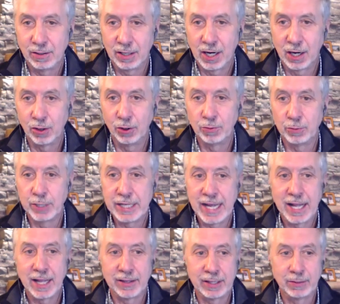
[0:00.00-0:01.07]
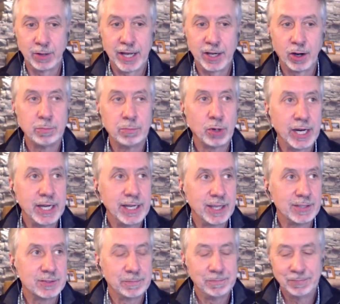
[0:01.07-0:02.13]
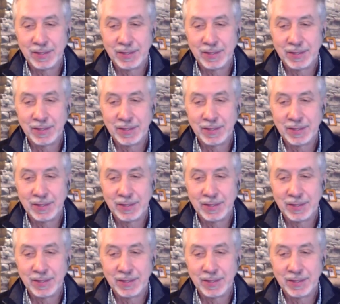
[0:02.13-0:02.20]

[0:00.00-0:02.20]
our own reality. Right, our brain has.